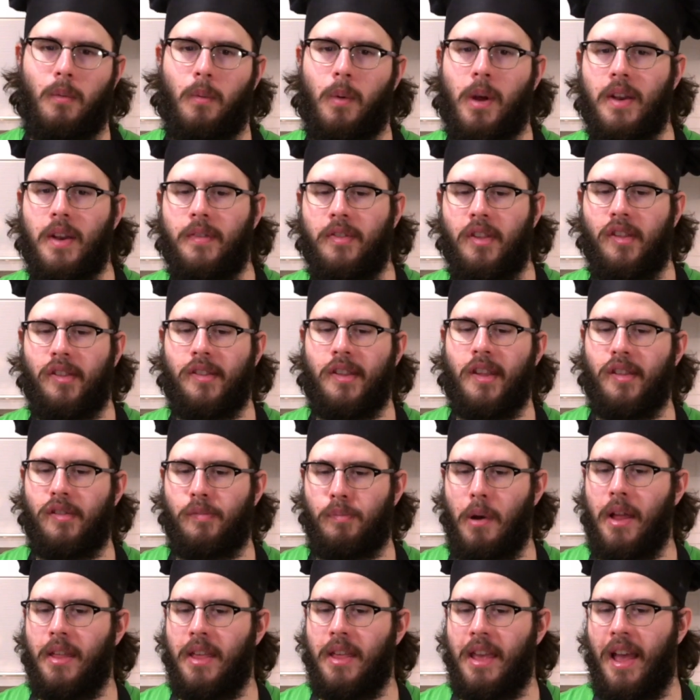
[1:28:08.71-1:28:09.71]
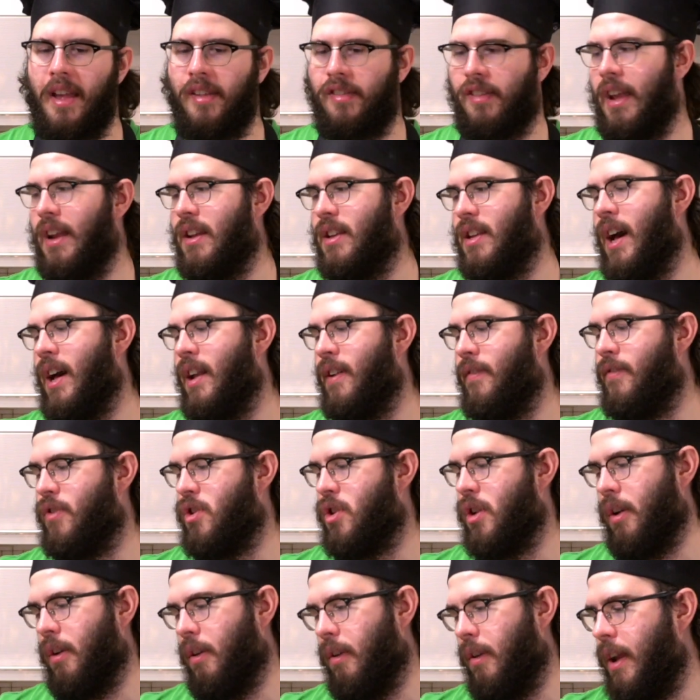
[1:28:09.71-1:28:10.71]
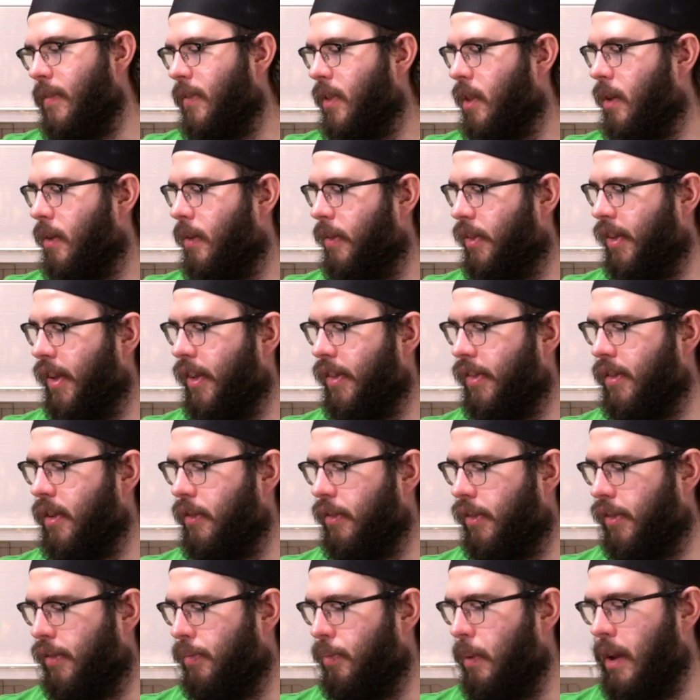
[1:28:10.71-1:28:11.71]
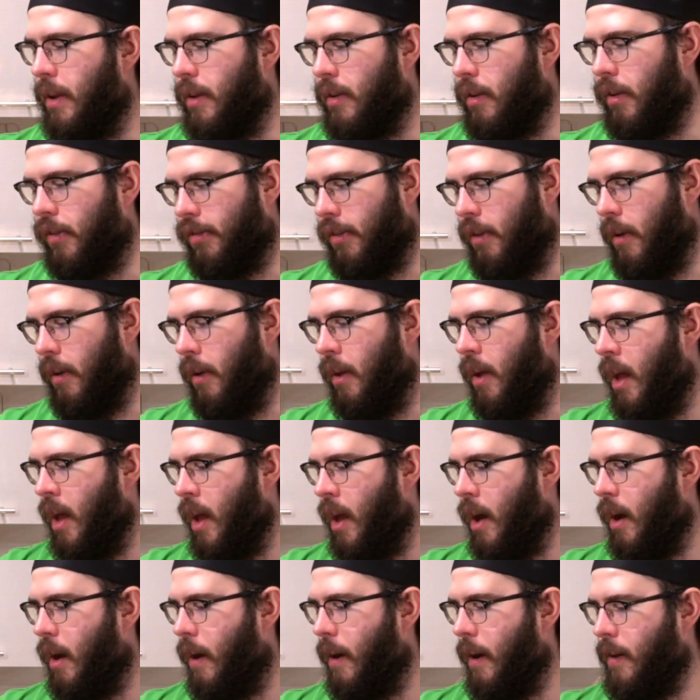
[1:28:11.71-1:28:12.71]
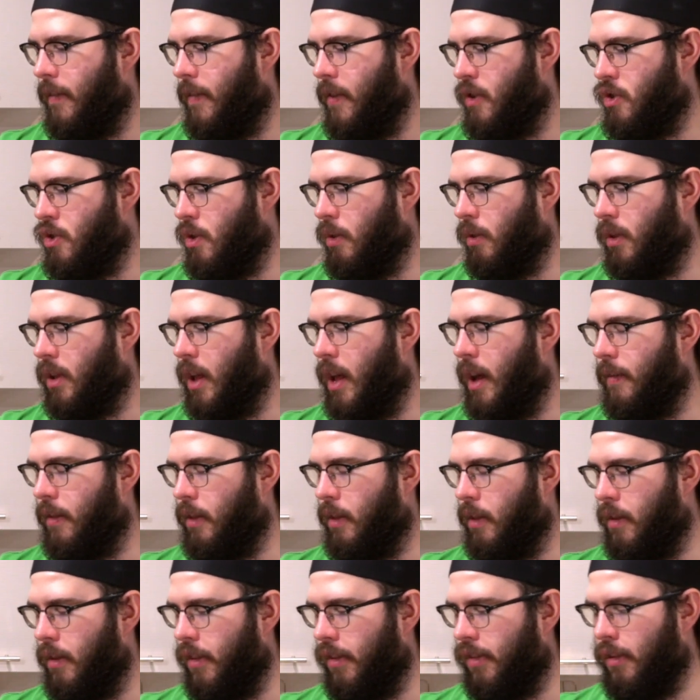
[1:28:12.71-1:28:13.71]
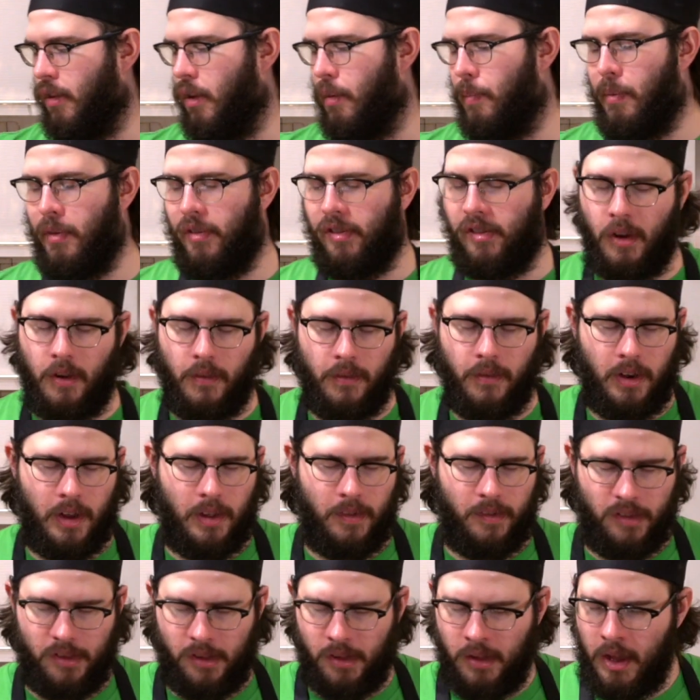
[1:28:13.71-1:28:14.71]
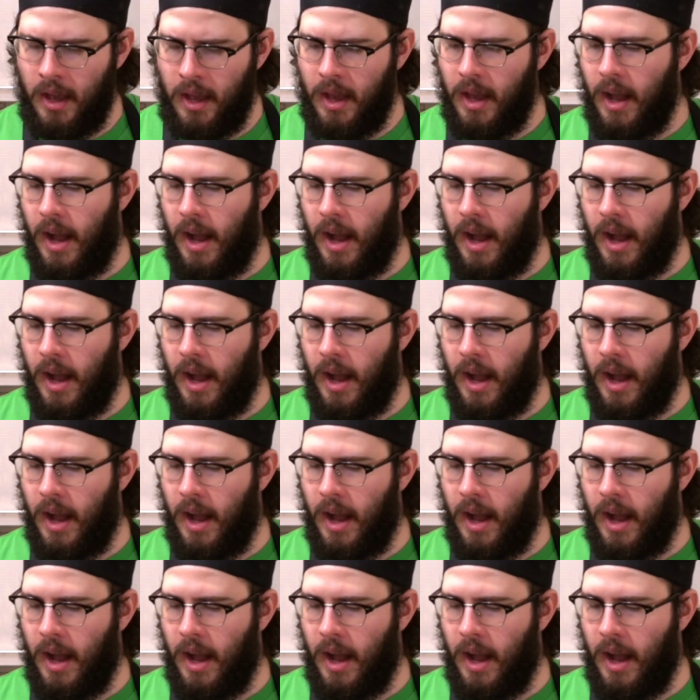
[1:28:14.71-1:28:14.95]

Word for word: One of these things probably has a ton of sugar, even though it says no sweeteners or artificial colors or preservatives.